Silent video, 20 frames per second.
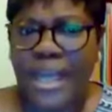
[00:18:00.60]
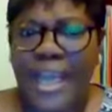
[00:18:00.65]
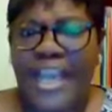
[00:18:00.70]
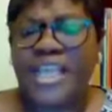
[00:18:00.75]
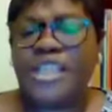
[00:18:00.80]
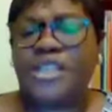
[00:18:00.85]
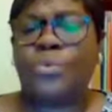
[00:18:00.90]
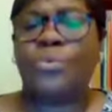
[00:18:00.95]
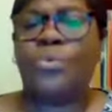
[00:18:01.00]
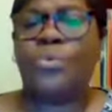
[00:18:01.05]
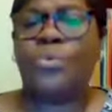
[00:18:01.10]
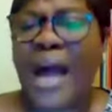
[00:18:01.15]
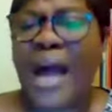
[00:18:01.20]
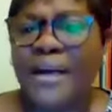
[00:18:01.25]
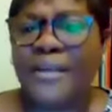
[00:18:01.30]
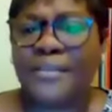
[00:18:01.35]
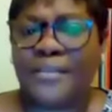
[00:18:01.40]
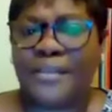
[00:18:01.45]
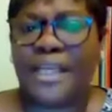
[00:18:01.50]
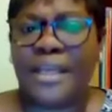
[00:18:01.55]
He's
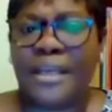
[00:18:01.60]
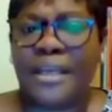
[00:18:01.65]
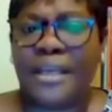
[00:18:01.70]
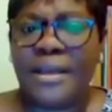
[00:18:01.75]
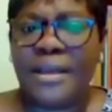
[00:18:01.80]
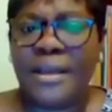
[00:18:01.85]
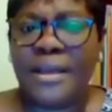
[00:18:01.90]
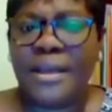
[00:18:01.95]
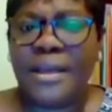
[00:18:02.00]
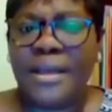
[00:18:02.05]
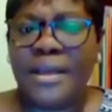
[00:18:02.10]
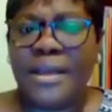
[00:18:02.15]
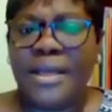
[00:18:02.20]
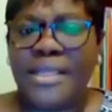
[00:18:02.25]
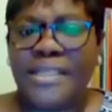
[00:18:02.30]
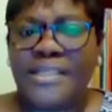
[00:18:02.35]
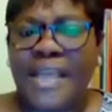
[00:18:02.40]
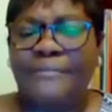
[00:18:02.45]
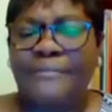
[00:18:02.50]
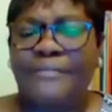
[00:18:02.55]
wealthy.
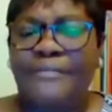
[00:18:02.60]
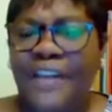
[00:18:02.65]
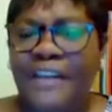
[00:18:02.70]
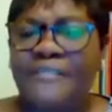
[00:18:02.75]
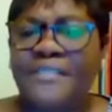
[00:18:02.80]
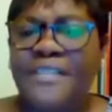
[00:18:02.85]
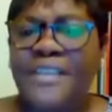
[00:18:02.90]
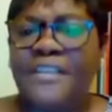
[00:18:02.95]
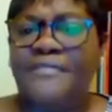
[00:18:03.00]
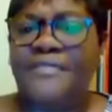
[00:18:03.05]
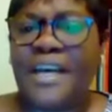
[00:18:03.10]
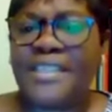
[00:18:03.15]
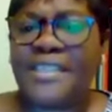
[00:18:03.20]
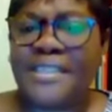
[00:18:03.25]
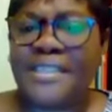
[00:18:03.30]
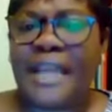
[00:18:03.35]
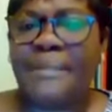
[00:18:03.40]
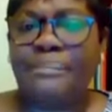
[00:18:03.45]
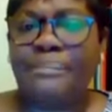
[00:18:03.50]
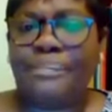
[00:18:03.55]
Psalm 50 verse
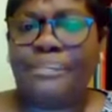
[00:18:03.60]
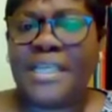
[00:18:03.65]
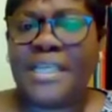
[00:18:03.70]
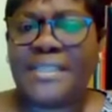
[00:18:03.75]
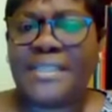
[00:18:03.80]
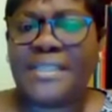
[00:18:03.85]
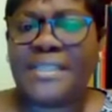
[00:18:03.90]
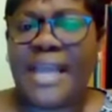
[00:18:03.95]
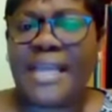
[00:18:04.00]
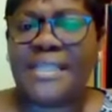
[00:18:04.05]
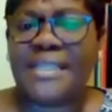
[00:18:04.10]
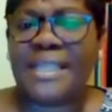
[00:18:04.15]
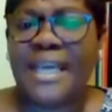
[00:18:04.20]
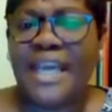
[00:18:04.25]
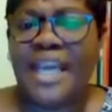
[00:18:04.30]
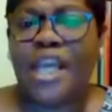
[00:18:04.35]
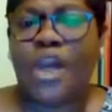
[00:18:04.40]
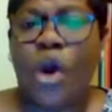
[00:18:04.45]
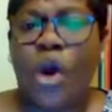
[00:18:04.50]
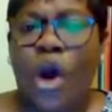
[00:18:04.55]
10b says
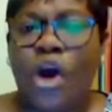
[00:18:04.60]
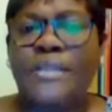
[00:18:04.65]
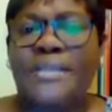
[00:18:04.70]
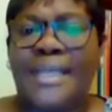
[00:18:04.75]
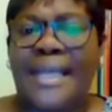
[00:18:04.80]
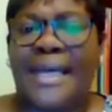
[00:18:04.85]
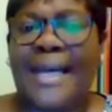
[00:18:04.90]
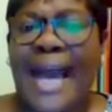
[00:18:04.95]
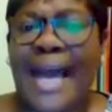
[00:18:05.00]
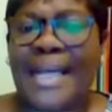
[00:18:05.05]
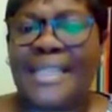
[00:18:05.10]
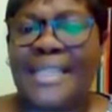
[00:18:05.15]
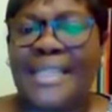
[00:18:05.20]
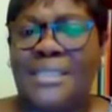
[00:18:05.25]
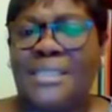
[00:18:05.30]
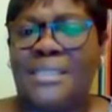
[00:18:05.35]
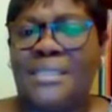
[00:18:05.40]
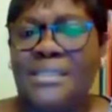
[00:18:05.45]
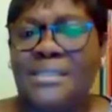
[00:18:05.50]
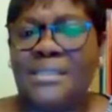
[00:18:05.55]
he owns the
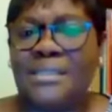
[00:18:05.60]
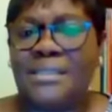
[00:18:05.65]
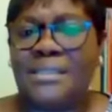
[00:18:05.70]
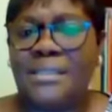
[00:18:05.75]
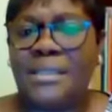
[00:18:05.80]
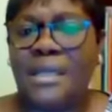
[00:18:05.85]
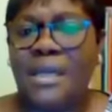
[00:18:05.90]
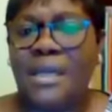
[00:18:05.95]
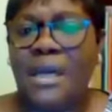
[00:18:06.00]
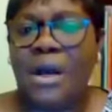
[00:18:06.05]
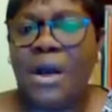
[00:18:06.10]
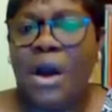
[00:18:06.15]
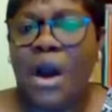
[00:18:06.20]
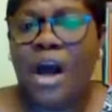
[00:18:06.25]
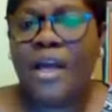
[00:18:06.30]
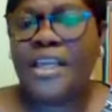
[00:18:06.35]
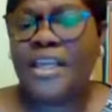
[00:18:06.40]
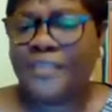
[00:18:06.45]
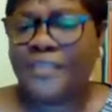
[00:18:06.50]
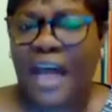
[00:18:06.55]
cattle
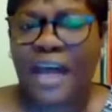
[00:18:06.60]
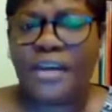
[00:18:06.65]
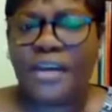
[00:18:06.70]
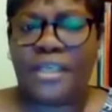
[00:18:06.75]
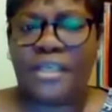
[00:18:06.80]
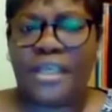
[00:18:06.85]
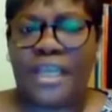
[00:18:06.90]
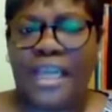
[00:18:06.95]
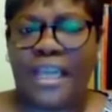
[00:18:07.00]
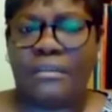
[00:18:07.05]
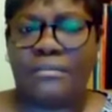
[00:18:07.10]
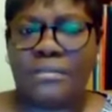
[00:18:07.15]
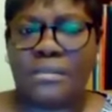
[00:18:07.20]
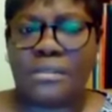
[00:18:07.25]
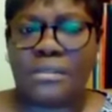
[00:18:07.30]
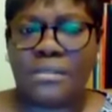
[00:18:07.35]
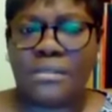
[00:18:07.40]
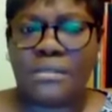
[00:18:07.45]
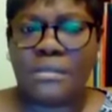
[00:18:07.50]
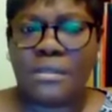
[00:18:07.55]
on 1,000
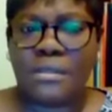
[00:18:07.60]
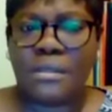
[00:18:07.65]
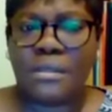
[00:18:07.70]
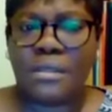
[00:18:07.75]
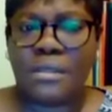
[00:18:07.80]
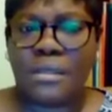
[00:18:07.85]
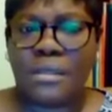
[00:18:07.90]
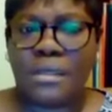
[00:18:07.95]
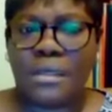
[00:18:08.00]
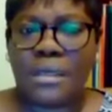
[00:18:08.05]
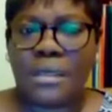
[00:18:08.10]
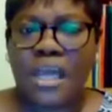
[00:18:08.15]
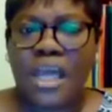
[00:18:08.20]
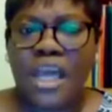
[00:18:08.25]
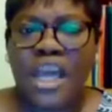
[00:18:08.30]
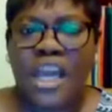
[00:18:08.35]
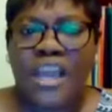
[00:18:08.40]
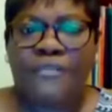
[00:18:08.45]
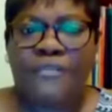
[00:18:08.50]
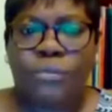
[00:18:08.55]
hills.
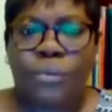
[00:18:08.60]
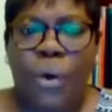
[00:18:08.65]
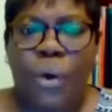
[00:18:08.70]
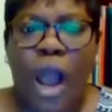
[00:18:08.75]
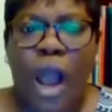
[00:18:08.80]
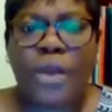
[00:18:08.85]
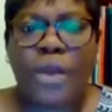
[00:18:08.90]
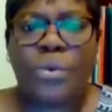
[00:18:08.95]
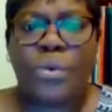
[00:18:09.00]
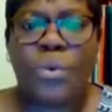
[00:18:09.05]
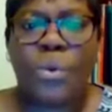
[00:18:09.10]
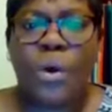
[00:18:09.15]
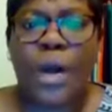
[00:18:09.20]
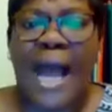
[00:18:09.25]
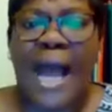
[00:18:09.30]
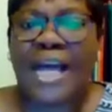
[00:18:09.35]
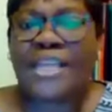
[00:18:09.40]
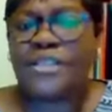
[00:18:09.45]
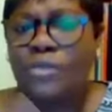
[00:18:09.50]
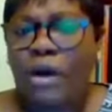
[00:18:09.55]
If one who
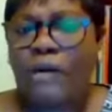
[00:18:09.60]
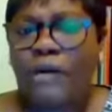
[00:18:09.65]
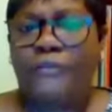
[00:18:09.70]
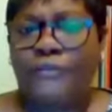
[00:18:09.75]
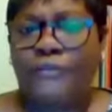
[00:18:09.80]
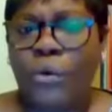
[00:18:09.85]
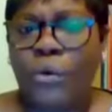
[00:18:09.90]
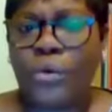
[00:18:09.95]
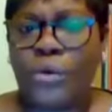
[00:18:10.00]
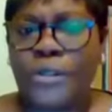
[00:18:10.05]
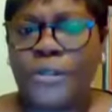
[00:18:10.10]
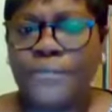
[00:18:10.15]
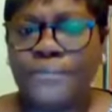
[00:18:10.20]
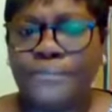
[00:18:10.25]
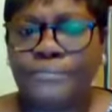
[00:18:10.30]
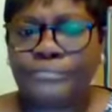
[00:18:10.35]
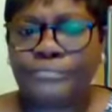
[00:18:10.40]
has no food